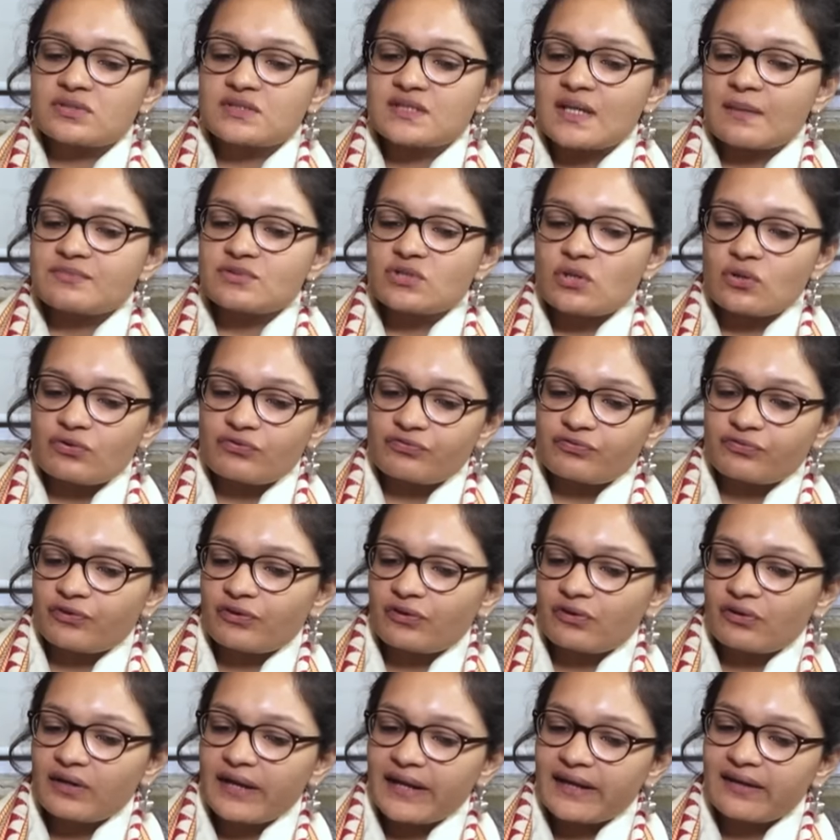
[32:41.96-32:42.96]
some sort of
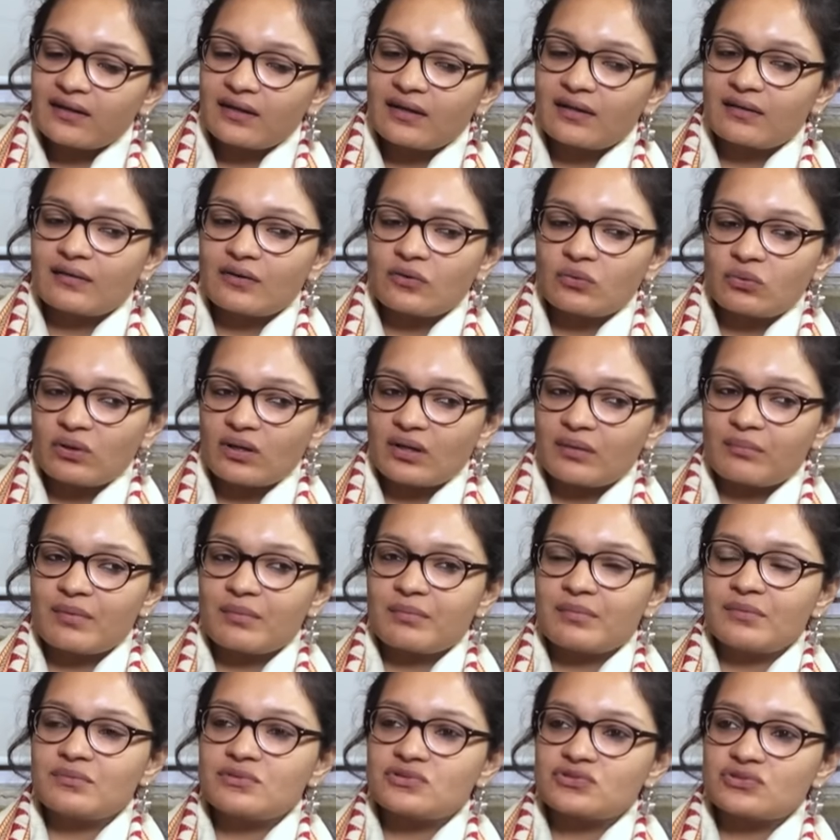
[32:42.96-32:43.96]
uh, reckoning that okay
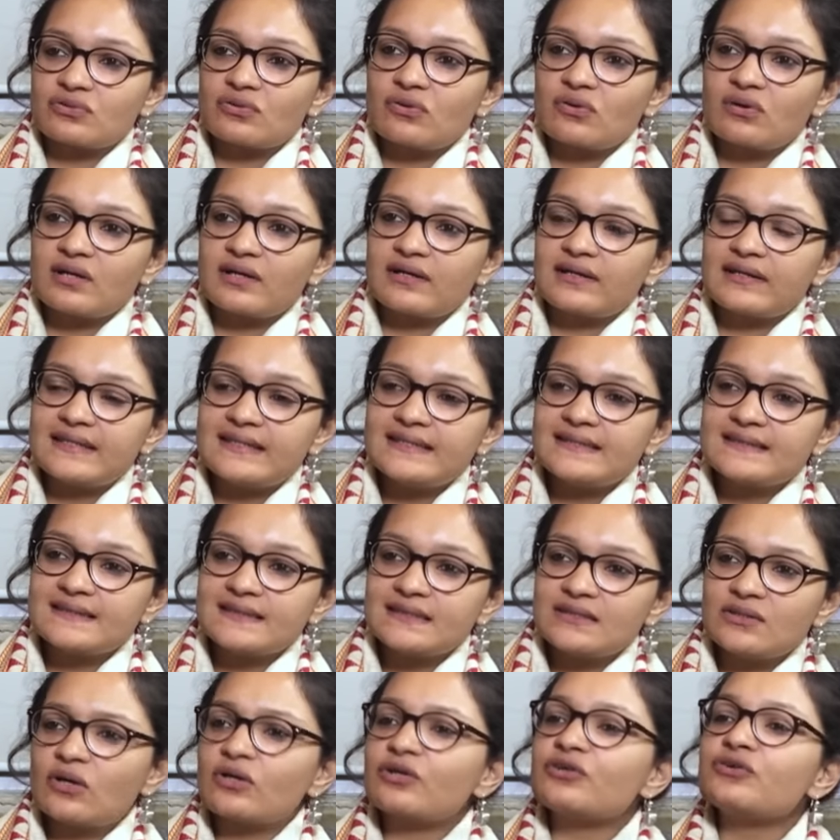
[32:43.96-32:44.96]
maybe we should go a little
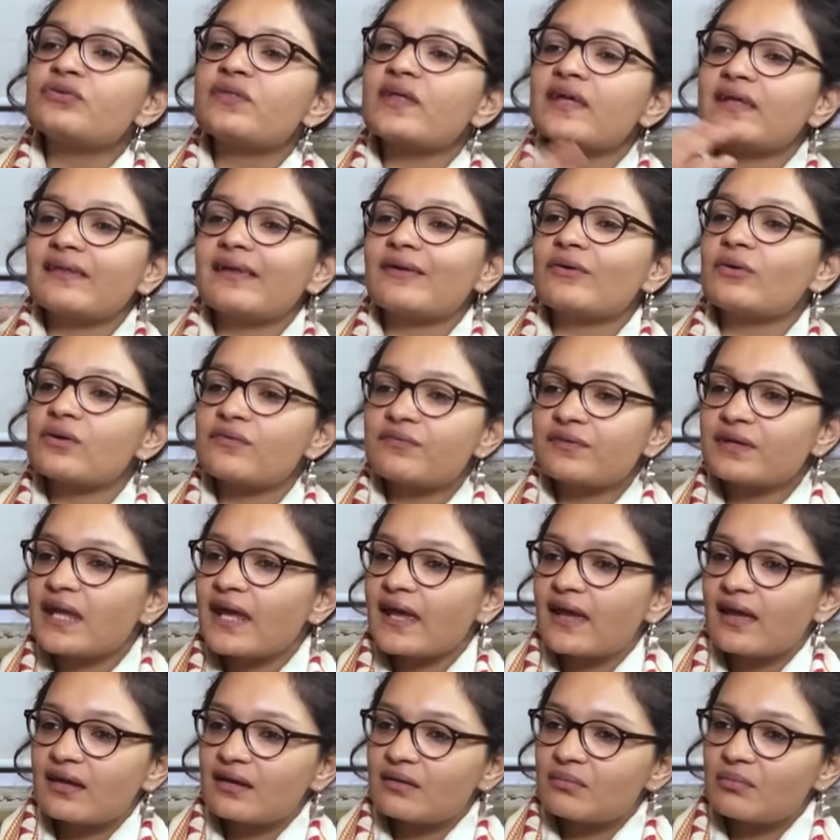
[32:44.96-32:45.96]
easy or do you think they don't even
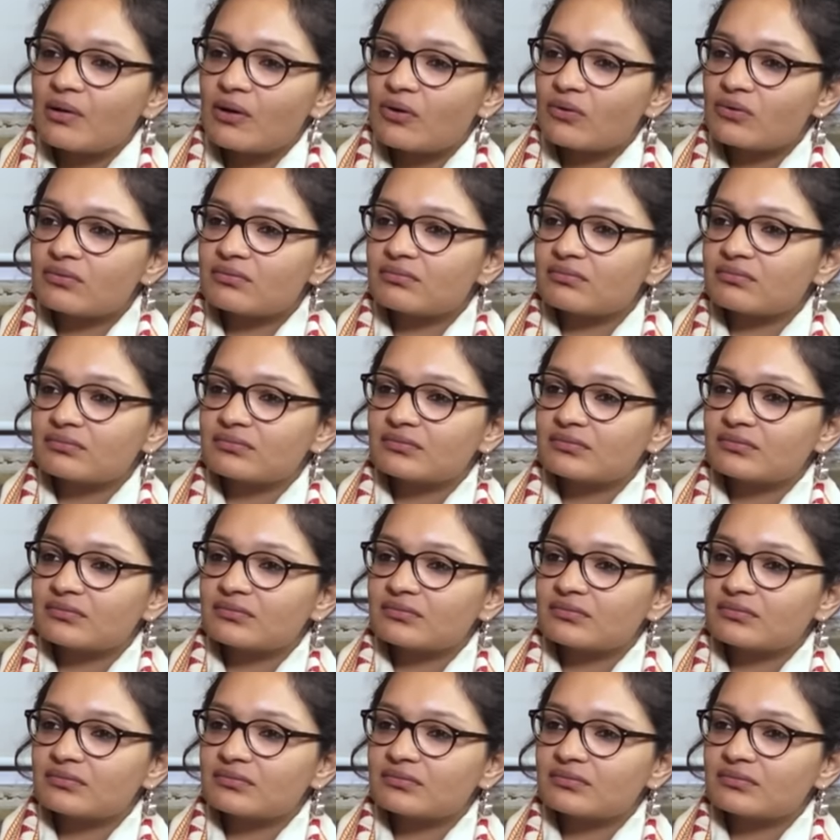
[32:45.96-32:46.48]
care about